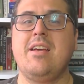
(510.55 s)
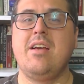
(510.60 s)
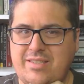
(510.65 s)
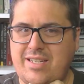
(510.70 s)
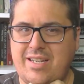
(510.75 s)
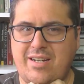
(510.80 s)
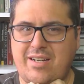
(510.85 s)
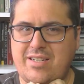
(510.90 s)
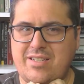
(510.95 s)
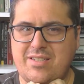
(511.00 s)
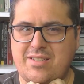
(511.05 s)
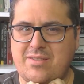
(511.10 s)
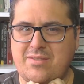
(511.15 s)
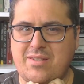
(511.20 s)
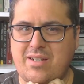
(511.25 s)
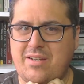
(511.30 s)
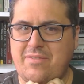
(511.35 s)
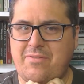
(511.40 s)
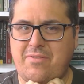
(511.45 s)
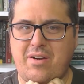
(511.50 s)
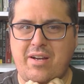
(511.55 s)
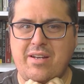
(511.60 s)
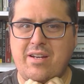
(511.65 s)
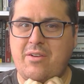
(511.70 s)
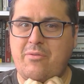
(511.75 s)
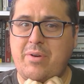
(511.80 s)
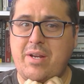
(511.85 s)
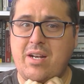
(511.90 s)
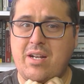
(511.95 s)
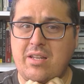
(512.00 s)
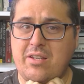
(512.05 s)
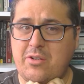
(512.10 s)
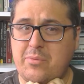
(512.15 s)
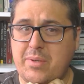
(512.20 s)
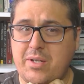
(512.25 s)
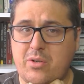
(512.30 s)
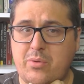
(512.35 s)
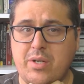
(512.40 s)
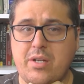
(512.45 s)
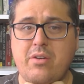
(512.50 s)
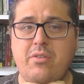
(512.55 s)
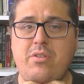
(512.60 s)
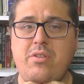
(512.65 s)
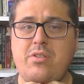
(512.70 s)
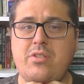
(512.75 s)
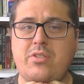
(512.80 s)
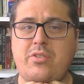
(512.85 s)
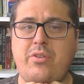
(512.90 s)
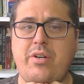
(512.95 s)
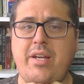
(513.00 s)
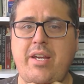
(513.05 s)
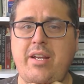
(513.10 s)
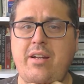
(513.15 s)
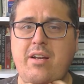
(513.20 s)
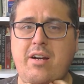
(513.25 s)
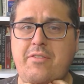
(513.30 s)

Yeah, I just, I find I read a little bit quicker on the screen.